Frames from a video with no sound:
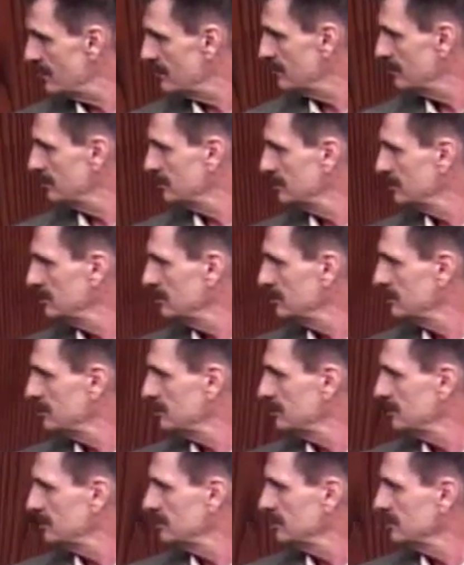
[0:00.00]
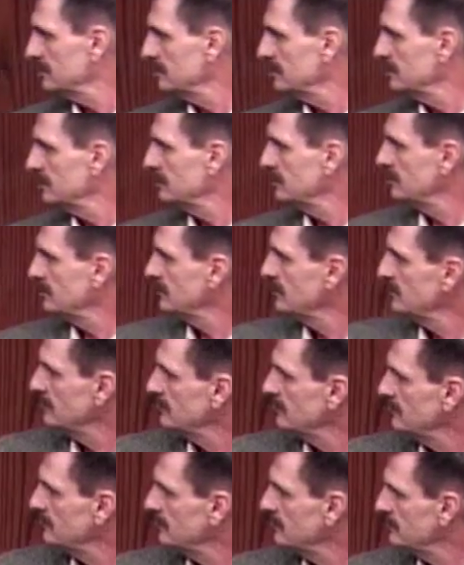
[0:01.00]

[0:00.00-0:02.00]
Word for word: I lived there sixteen. I know.